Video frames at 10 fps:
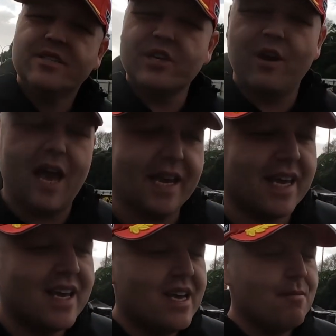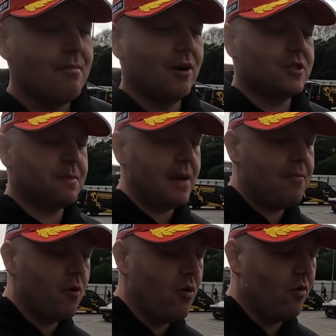So like most
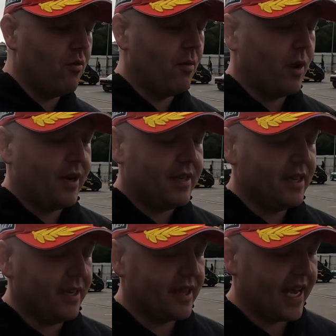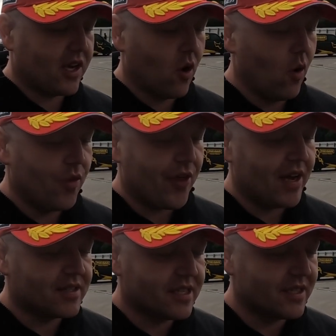people they call
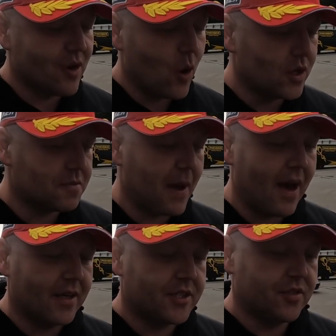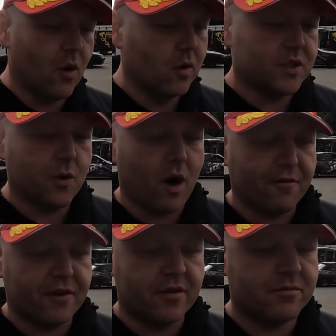1,000 horsepower all too
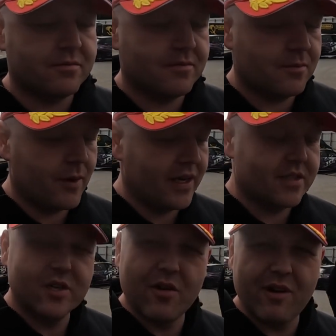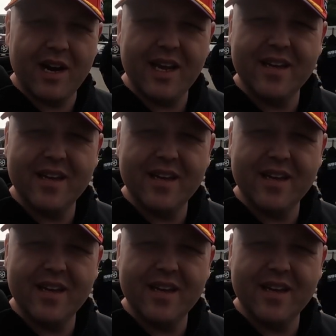often when it's not really.